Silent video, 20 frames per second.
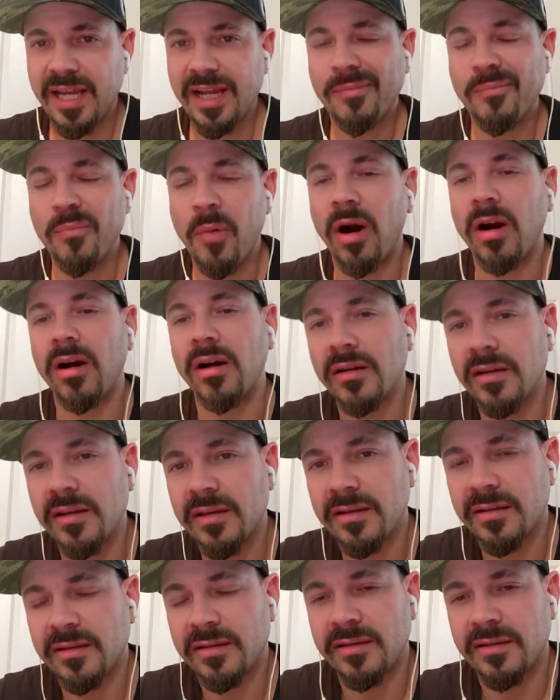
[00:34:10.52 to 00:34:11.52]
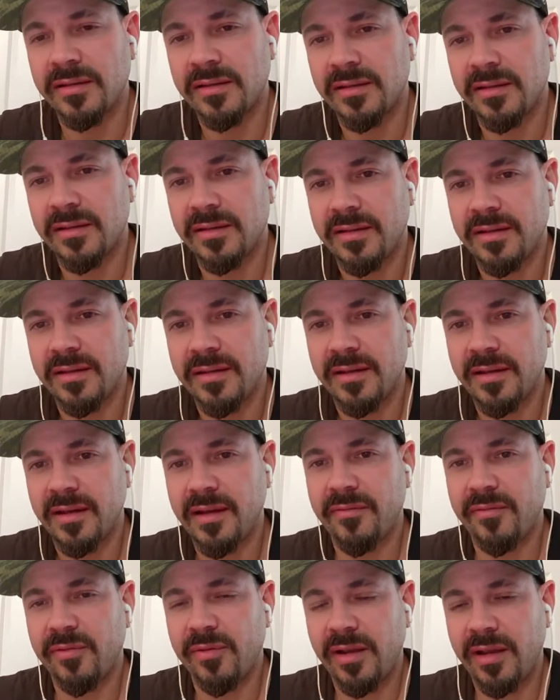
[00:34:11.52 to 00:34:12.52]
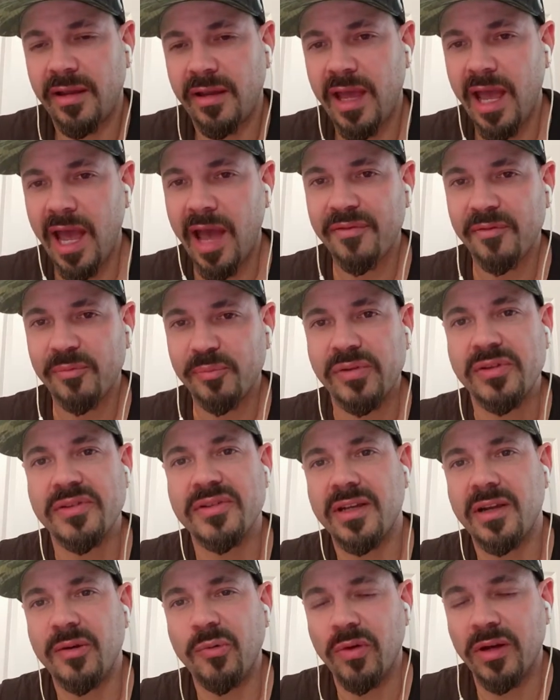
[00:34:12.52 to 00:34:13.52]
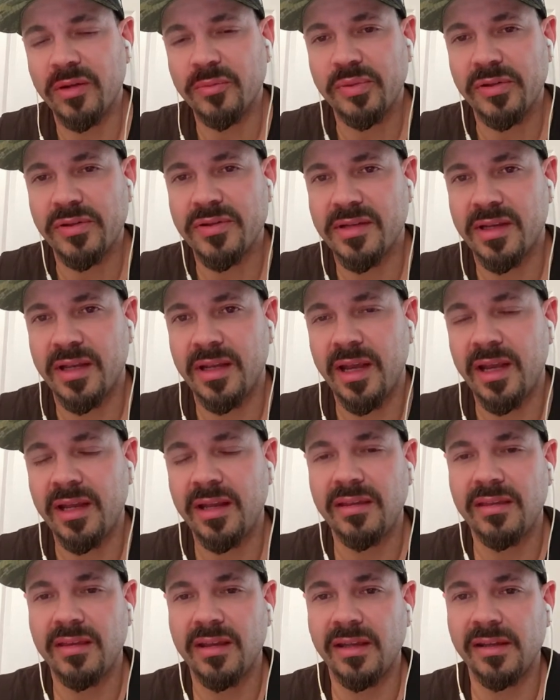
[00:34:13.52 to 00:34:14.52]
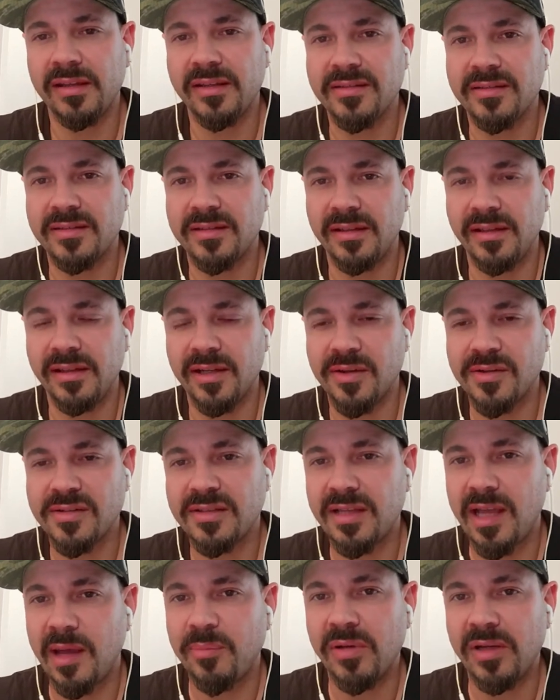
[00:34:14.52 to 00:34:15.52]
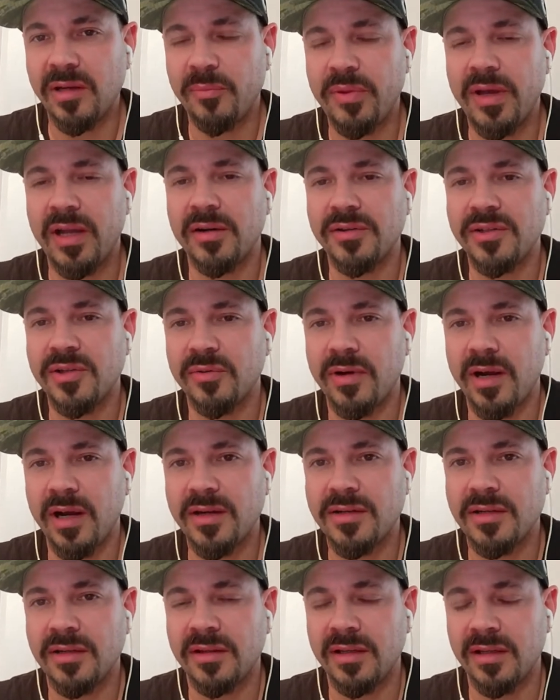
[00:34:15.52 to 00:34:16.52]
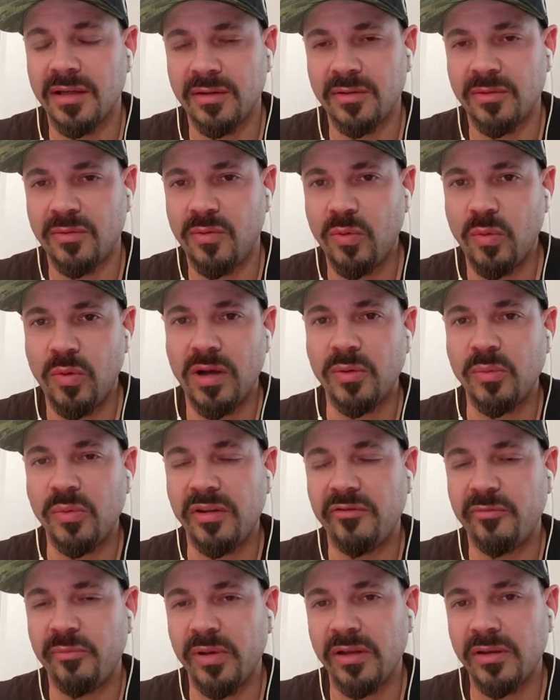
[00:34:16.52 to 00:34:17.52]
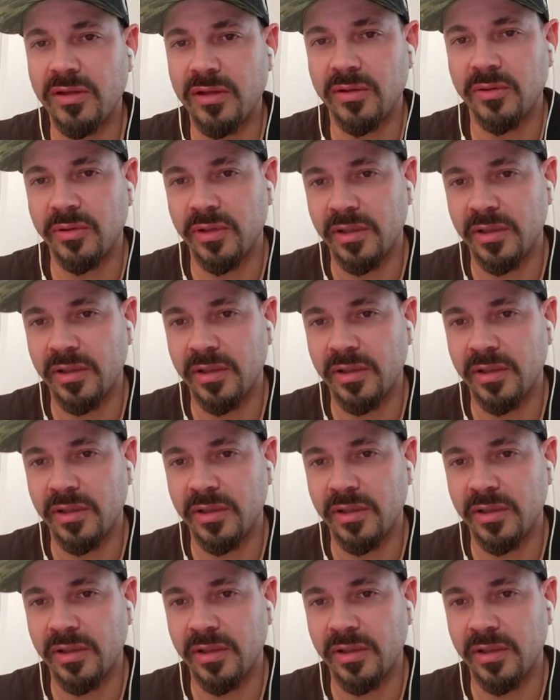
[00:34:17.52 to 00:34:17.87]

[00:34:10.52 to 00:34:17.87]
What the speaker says: tick mark, every 0.5%, 1%, anything is, you know, a step in a better direction than what we've been